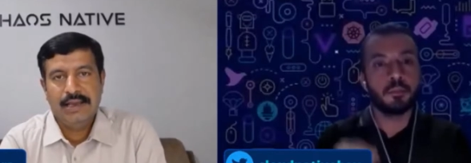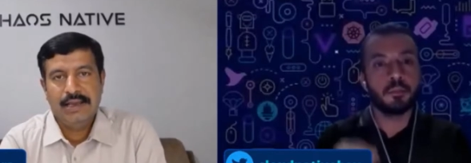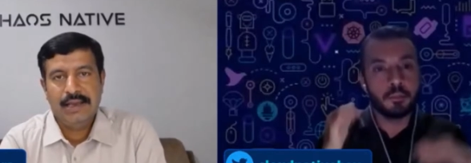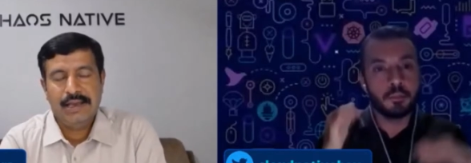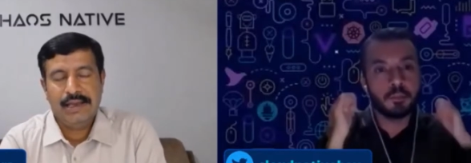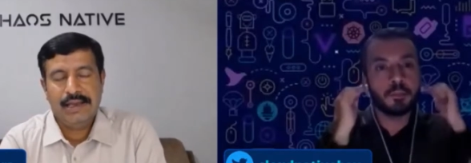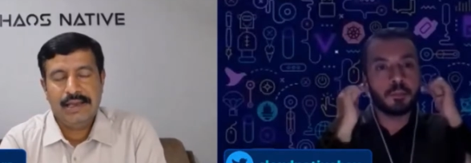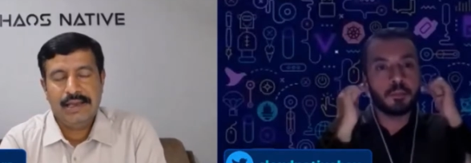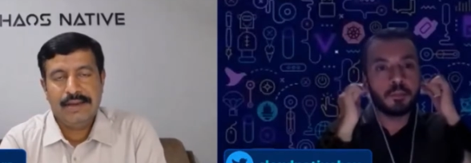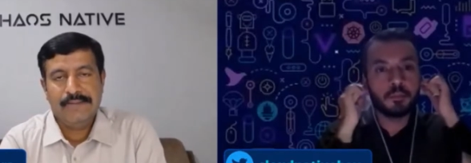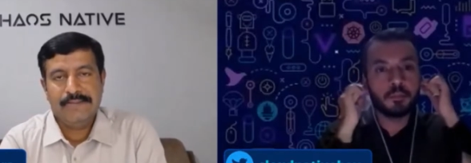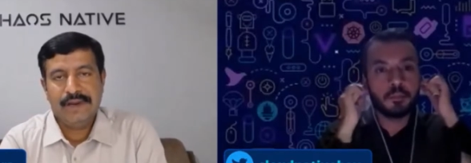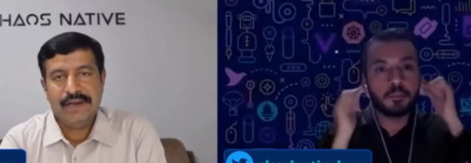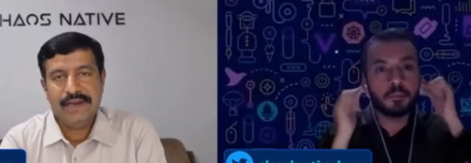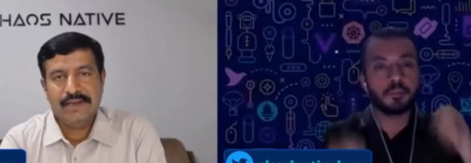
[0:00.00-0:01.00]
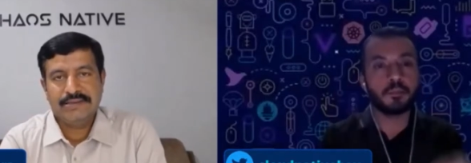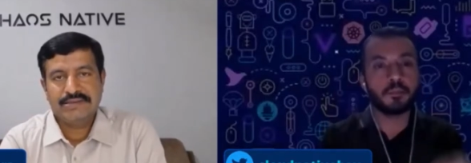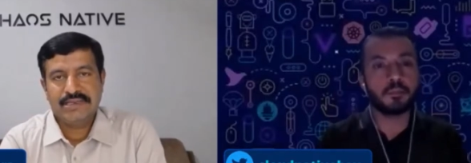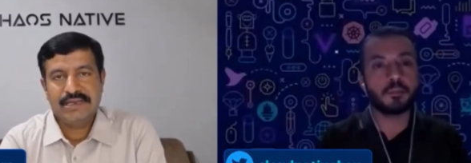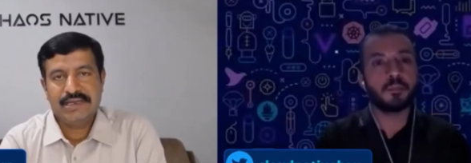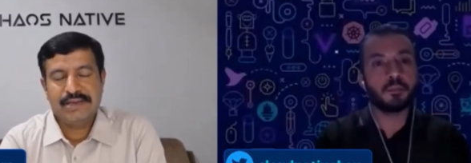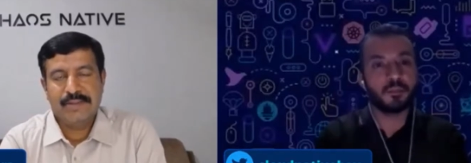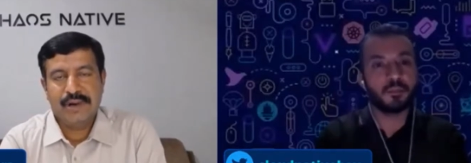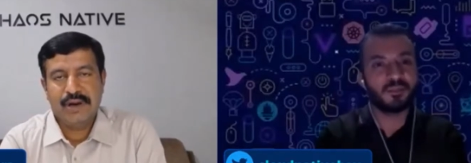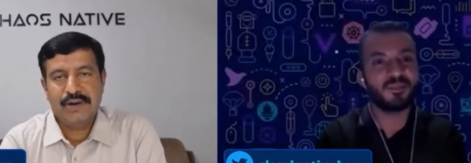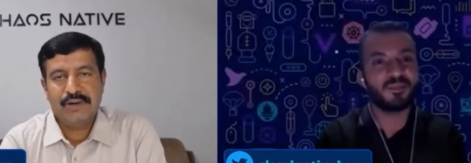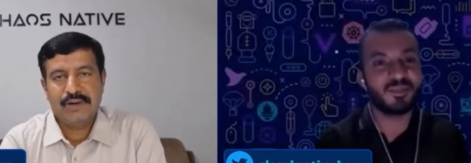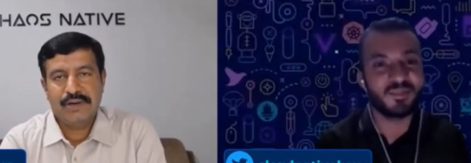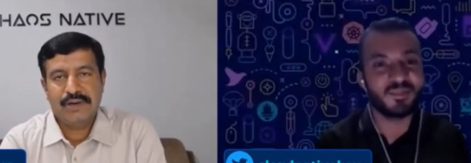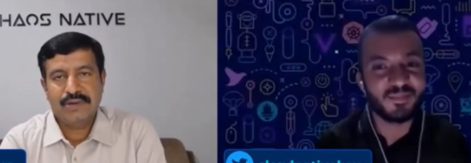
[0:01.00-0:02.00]
Speaker 1: Yeah, I'm pretty excited
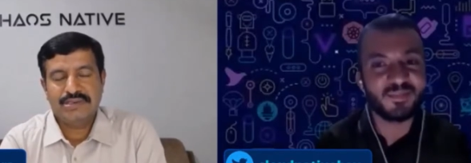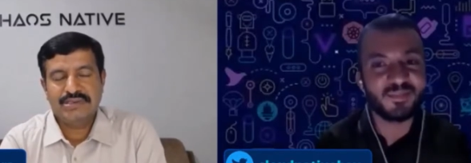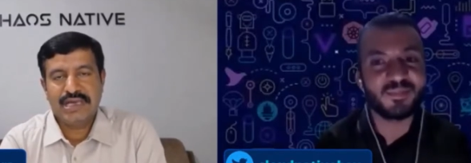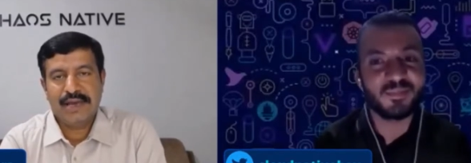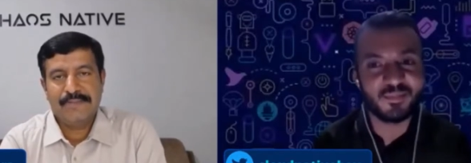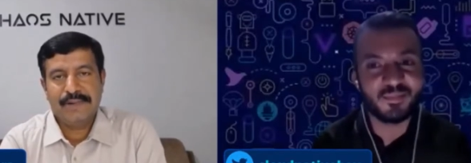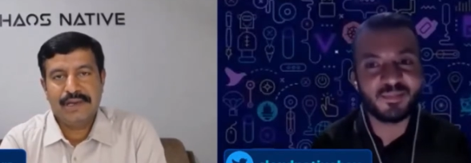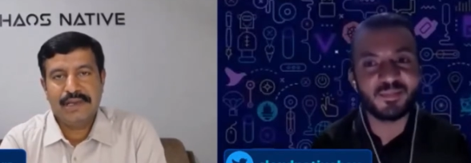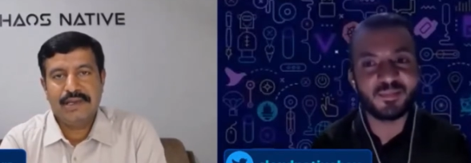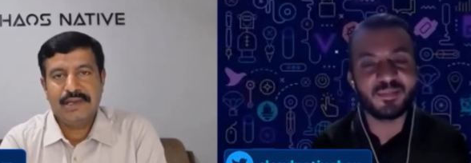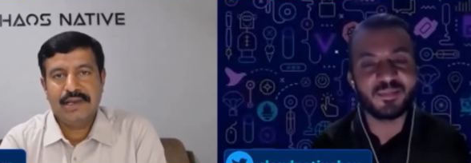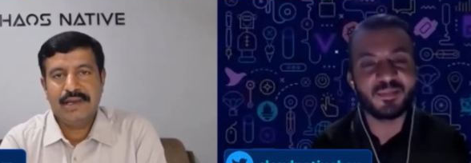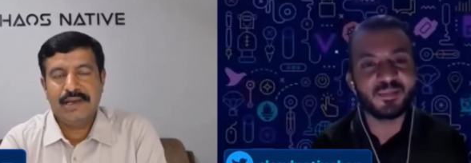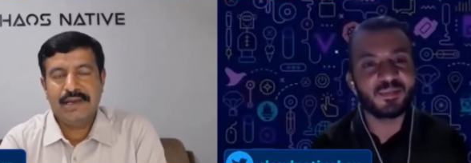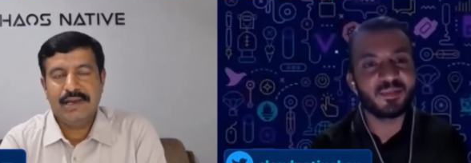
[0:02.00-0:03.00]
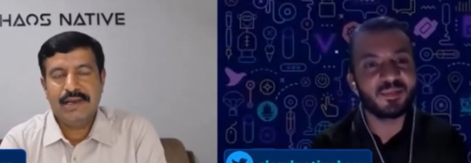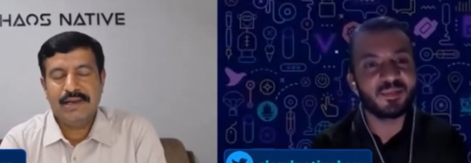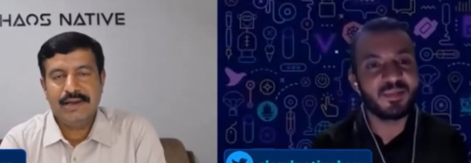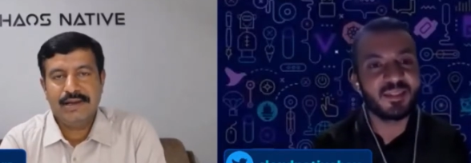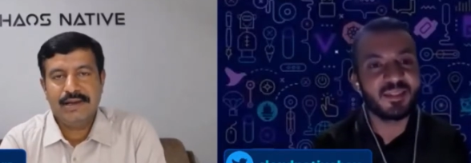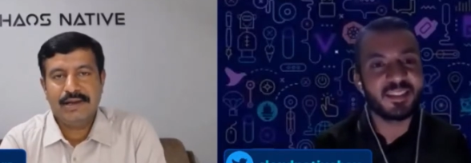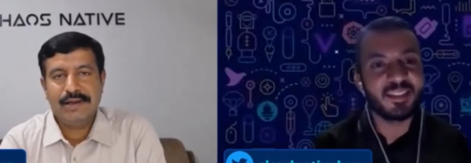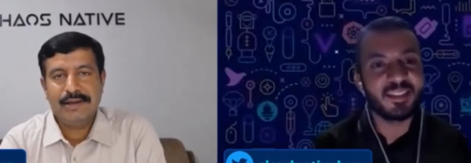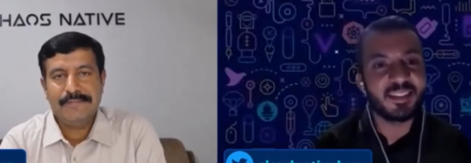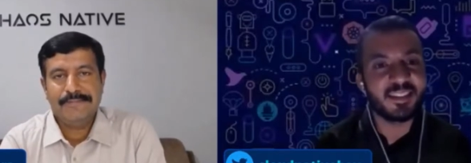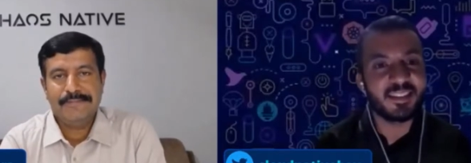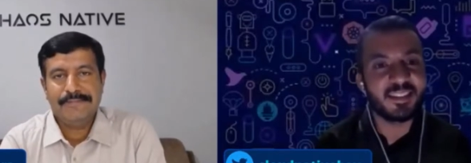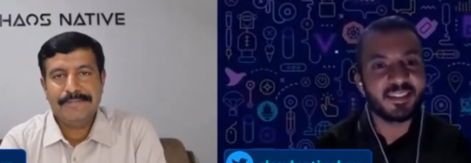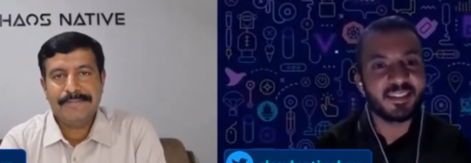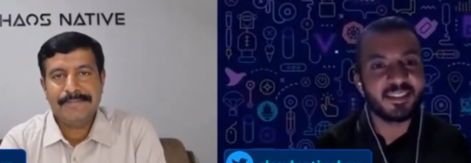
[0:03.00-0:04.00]
about uh, what's happening in
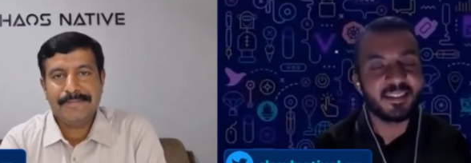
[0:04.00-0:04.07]
um,